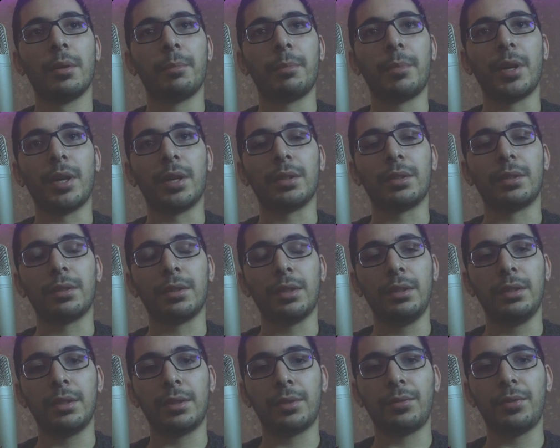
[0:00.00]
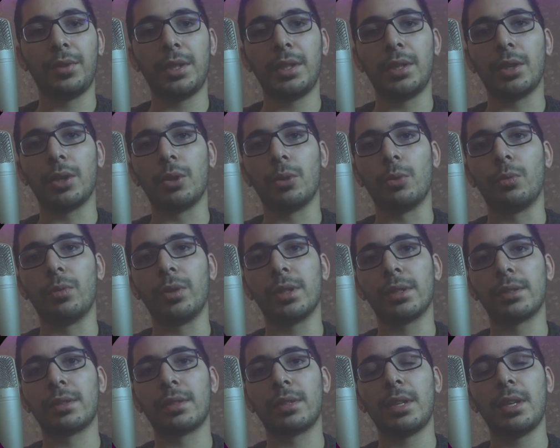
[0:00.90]
but in this video
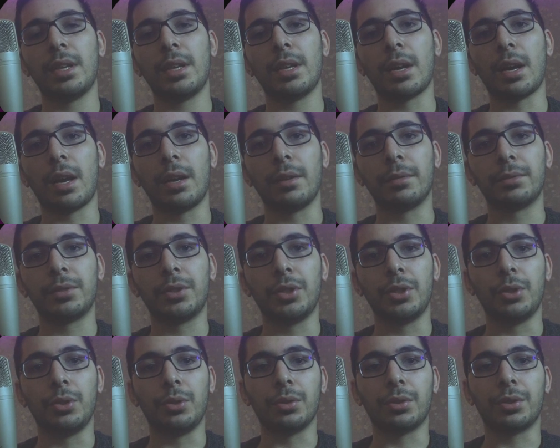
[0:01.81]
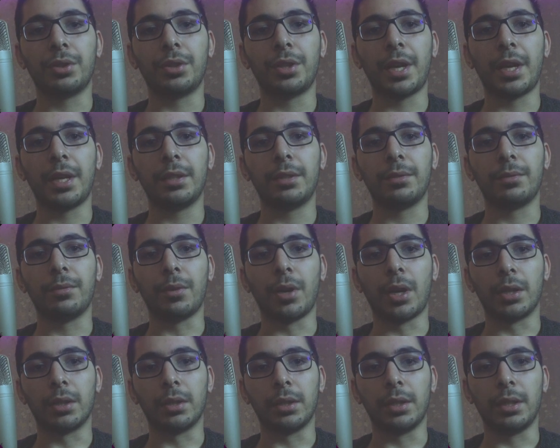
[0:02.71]
we'll see how to create
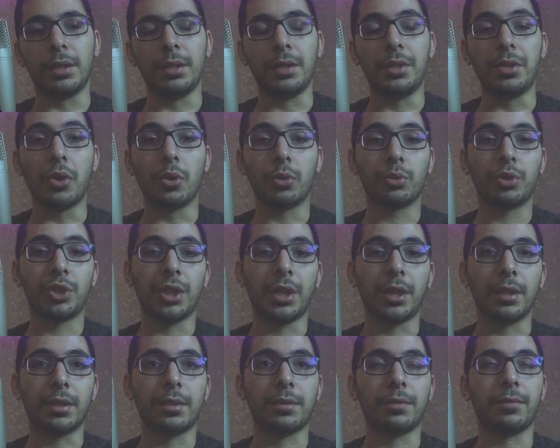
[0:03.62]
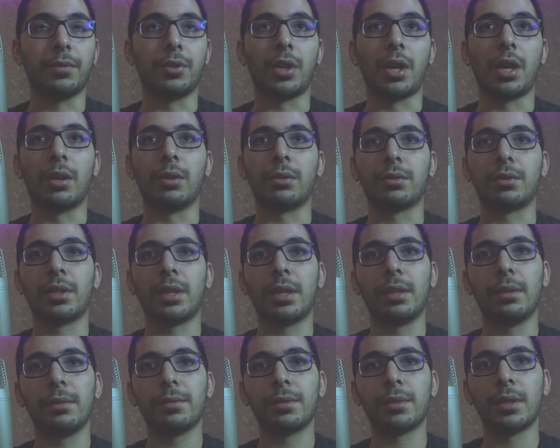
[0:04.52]
one in Node.js for
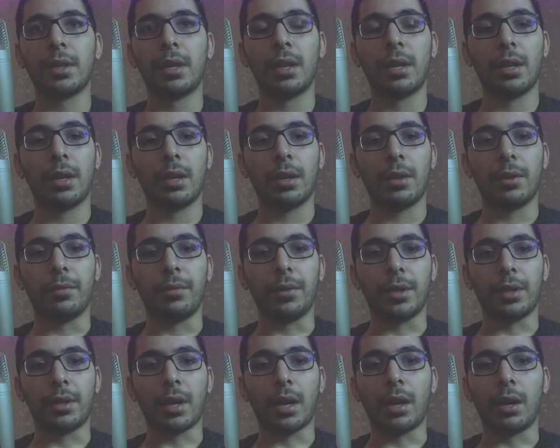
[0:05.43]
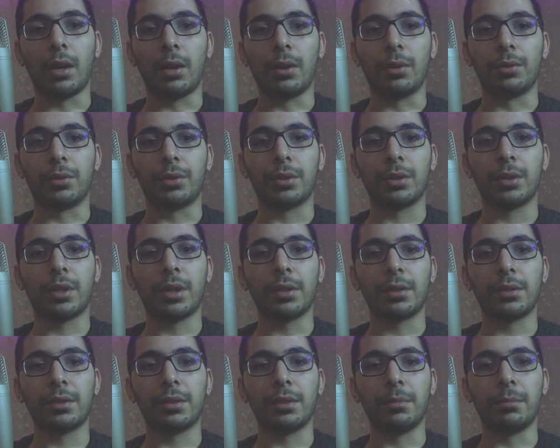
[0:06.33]
ourselves with our
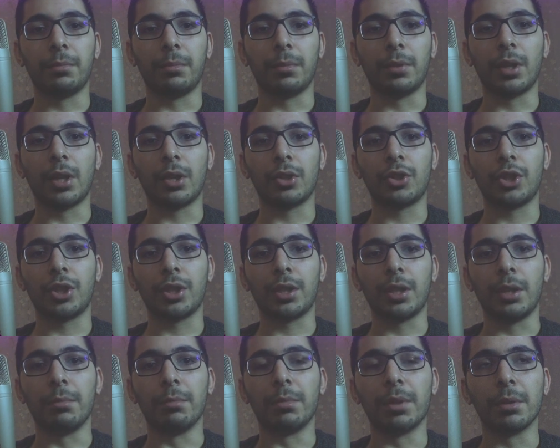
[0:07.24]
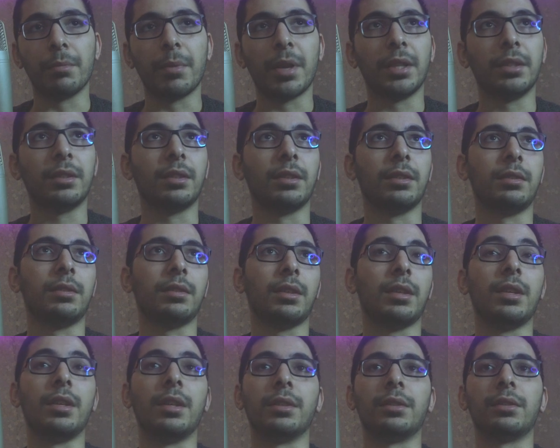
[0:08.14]
custom logic implemented
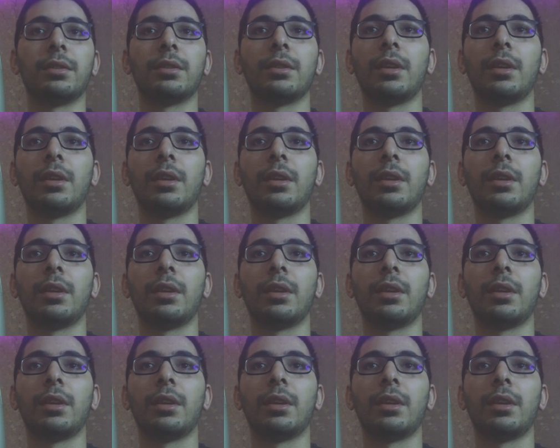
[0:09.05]
in it.